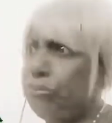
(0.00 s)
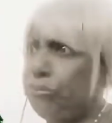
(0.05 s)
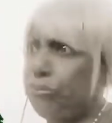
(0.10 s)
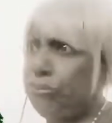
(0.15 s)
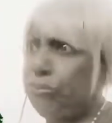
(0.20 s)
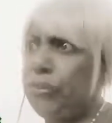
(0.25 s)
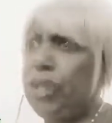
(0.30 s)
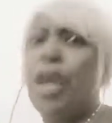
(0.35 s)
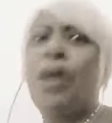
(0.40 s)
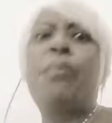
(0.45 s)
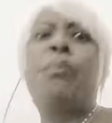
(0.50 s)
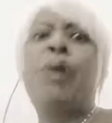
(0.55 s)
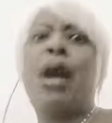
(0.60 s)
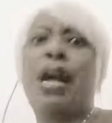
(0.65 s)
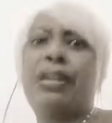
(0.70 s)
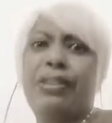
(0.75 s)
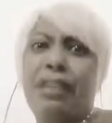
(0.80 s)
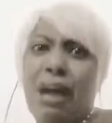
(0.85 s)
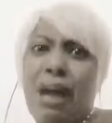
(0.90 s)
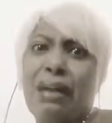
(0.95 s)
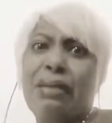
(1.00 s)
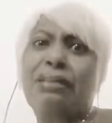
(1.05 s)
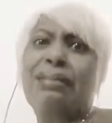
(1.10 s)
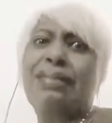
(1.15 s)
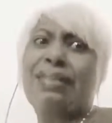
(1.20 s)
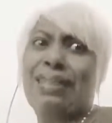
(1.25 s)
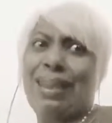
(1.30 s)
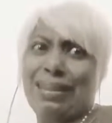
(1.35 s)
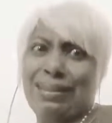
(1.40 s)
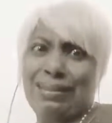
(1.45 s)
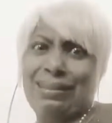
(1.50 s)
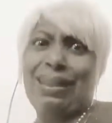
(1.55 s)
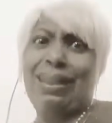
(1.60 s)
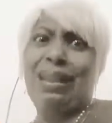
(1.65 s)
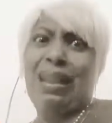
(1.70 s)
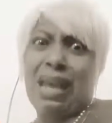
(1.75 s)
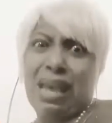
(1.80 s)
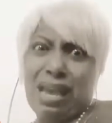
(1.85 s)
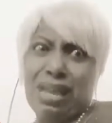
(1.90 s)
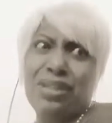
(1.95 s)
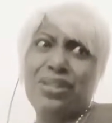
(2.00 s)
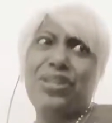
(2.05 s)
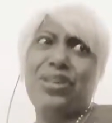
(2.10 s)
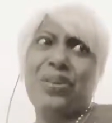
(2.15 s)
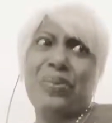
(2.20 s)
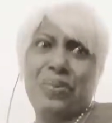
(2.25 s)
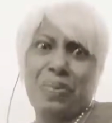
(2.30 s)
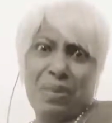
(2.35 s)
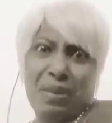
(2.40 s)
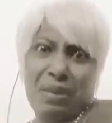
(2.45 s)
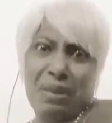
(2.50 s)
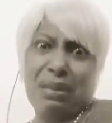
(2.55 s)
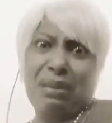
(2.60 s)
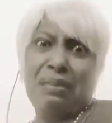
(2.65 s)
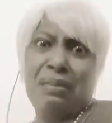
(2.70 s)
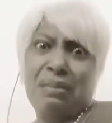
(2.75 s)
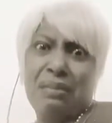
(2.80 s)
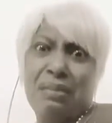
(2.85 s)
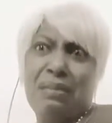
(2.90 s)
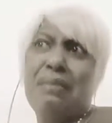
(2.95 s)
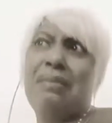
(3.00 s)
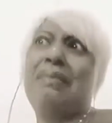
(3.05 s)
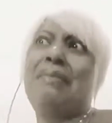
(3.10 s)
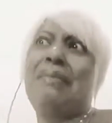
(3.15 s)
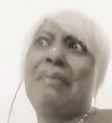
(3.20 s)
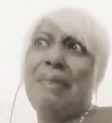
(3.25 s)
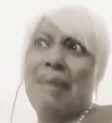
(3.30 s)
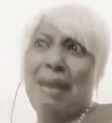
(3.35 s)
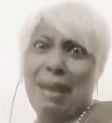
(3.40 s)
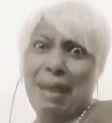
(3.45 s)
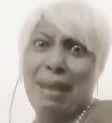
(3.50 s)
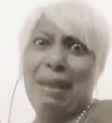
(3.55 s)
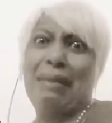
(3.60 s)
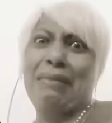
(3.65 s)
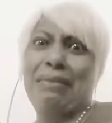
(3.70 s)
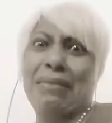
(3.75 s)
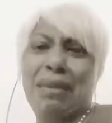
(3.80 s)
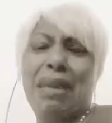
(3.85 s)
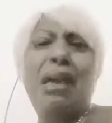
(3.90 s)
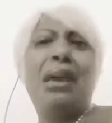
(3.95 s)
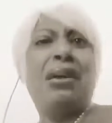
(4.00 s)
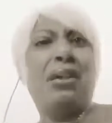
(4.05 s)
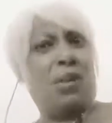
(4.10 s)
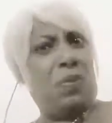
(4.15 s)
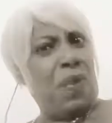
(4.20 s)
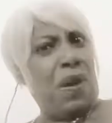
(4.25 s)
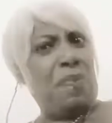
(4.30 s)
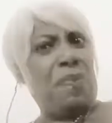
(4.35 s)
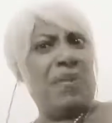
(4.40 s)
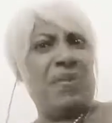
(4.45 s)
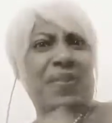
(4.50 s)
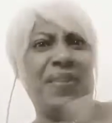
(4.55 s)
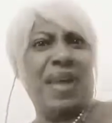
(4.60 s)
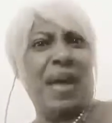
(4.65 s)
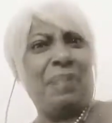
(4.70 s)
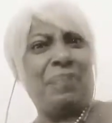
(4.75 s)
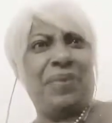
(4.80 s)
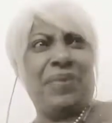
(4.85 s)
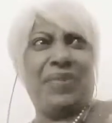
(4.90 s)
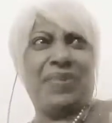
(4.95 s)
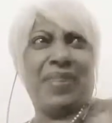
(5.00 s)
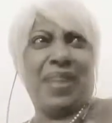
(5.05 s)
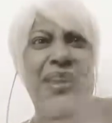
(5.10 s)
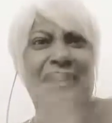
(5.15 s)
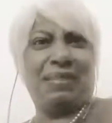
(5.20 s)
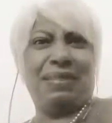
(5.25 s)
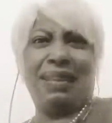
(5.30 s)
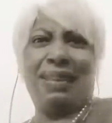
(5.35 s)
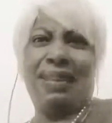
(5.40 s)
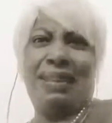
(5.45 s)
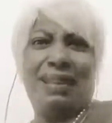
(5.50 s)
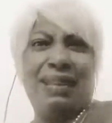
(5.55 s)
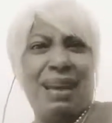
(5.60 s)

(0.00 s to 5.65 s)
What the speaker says: Me I talk sexy lingerie. Right. You want me Sam to stay